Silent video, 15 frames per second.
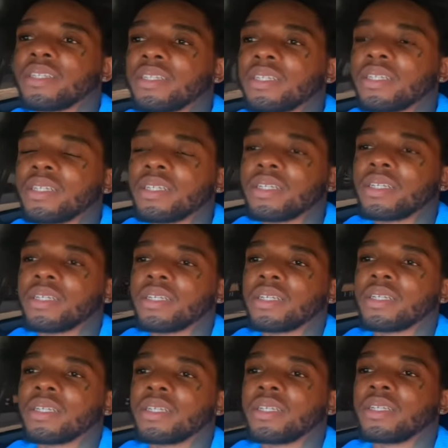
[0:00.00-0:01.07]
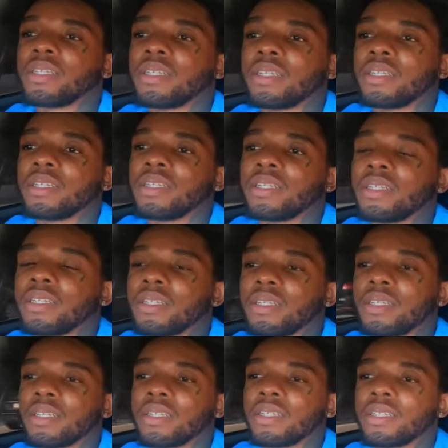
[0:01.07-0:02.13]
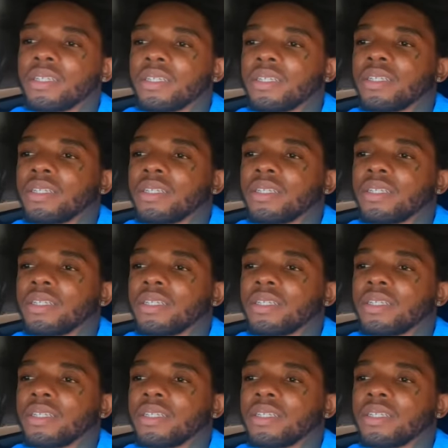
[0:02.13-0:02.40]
The person shown says nothing.